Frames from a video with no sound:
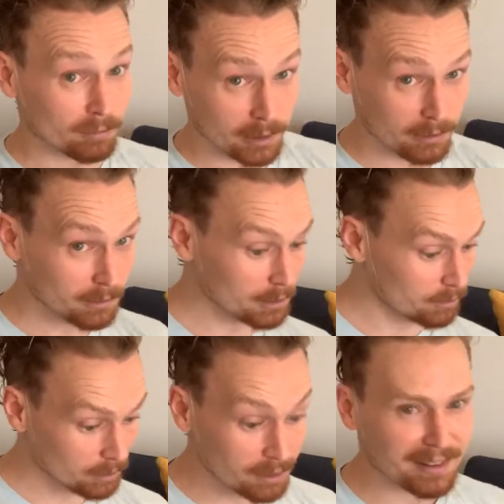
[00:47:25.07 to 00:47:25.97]

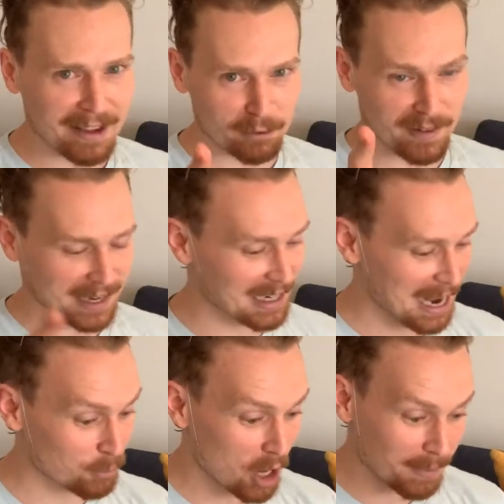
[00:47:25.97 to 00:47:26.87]
Kevin Feige
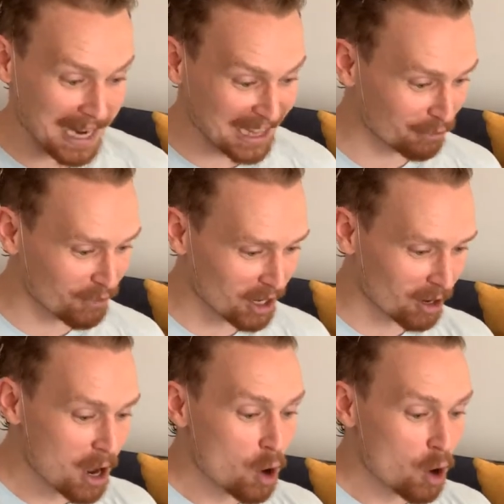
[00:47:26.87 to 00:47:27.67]
name drops and The Fear,